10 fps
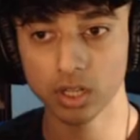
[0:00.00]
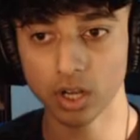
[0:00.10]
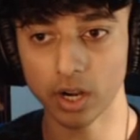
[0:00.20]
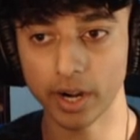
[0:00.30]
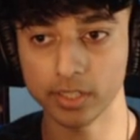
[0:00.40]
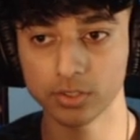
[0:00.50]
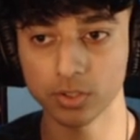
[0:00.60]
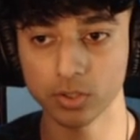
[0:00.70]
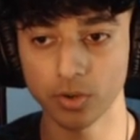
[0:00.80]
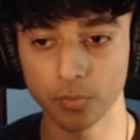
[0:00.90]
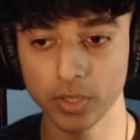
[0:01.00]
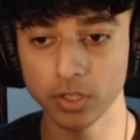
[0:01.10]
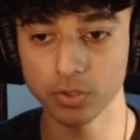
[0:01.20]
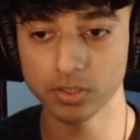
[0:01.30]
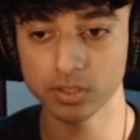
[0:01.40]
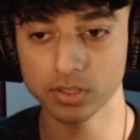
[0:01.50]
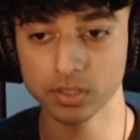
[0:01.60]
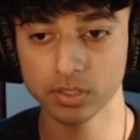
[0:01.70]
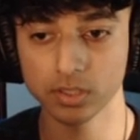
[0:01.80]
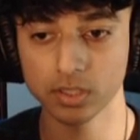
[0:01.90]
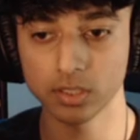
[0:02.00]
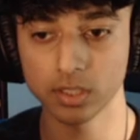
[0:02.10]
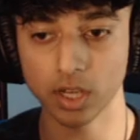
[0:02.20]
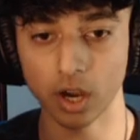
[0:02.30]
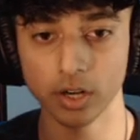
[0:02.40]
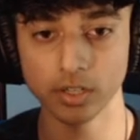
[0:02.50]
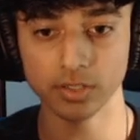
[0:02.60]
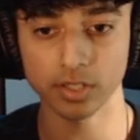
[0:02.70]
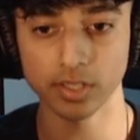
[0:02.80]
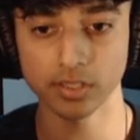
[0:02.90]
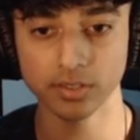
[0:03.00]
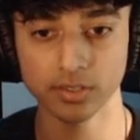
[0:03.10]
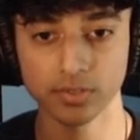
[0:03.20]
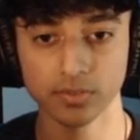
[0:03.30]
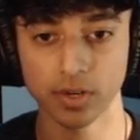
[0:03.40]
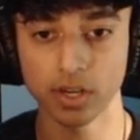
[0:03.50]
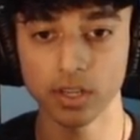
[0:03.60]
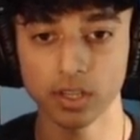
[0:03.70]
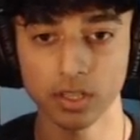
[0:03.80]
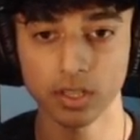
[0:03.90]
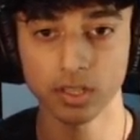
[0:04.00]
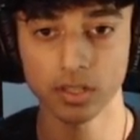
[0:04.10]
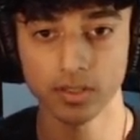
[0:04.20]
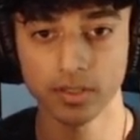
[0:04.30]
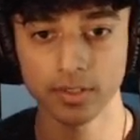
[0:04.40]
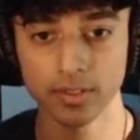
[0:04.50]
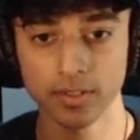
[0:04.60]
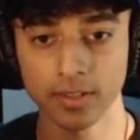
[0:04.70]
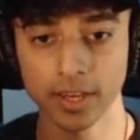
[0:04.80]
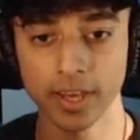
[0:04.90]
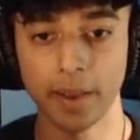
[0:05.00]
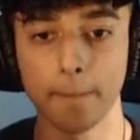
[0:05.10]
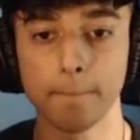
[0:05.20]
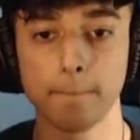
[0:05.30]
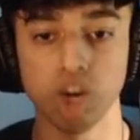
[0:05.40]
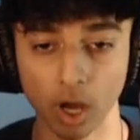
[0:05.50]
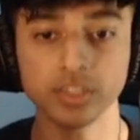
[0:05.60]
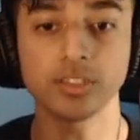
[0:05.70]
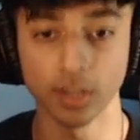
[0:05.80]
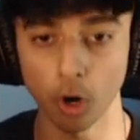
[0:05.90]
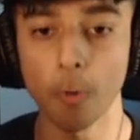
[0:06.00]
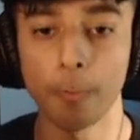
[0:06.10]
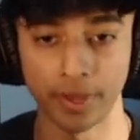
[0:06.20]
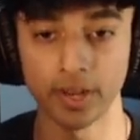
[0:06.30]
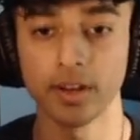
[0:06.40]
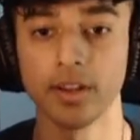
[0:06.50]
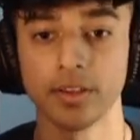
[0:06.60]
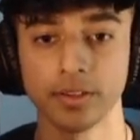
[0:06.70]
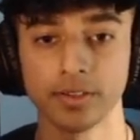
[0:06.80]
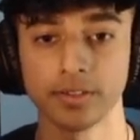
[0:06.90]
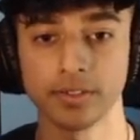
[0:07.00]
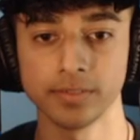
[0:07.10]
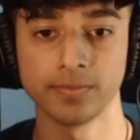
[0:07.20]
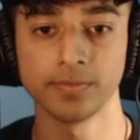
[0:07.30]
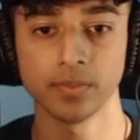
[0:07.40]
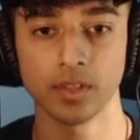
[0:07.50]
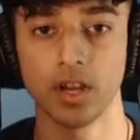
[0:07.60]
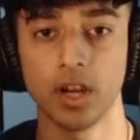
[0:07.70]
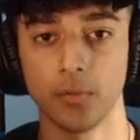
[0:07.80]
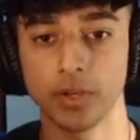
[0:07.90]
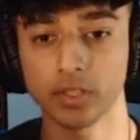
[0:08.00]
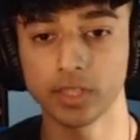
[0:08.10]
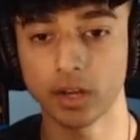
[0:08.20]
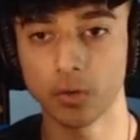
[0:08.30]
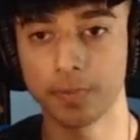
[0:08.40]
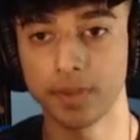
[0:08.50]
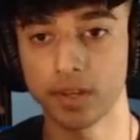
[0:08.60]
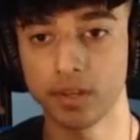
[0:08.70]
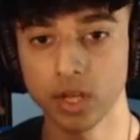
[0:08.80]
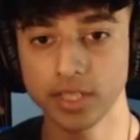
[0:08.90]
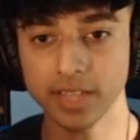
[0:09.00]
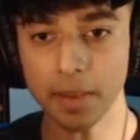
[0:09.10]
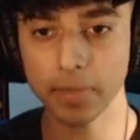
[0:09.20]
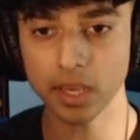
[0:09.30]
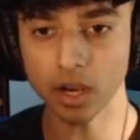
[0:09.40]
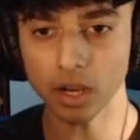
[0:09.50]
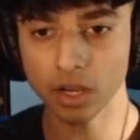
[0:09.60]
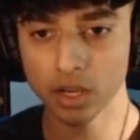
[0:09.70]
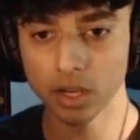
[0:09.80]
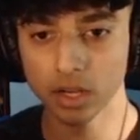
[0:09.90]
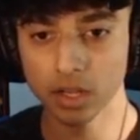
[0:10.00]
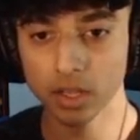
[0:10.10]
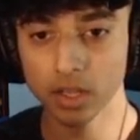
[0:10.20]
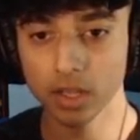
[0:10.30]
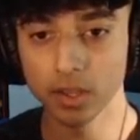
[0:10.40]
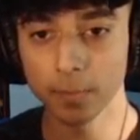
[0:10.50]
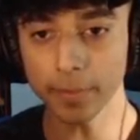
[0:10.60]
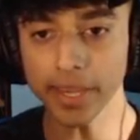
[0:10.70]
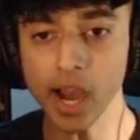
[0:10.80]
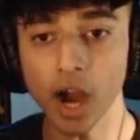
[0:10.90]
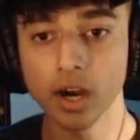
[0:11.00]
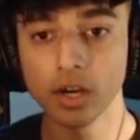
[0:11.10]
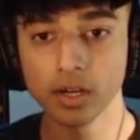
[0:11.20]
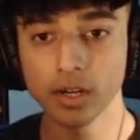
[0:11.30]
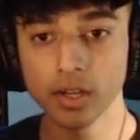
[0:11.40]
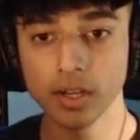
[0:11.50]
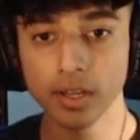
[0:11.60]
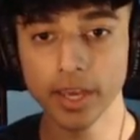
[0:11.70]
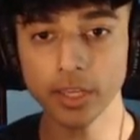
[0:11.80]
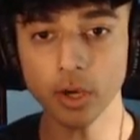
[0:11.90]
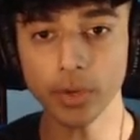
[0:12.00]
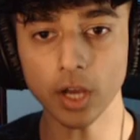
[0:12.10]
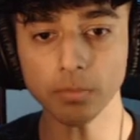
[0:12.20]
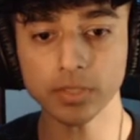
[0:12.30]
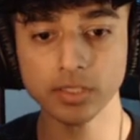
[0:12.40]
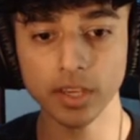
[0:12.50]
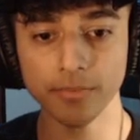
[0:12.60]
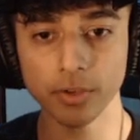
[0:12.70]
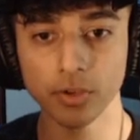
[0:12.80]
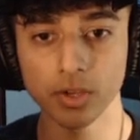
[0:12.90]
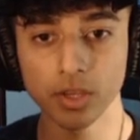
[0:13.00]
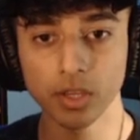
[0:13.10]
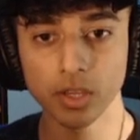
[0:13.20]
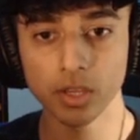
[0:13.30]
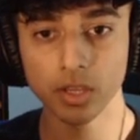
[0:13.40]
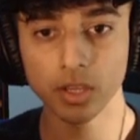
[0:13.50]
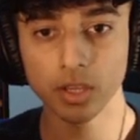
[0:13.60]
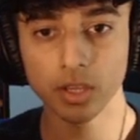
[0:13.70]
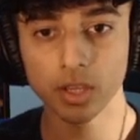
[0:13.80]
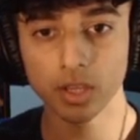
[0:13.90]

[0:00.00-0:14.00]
Alright, so can we use the cutters on this? Right? Hey, bust it open! Alright, we got that open. Is that Mia? Mia! Hey, yo, we come to save you. Thank God I found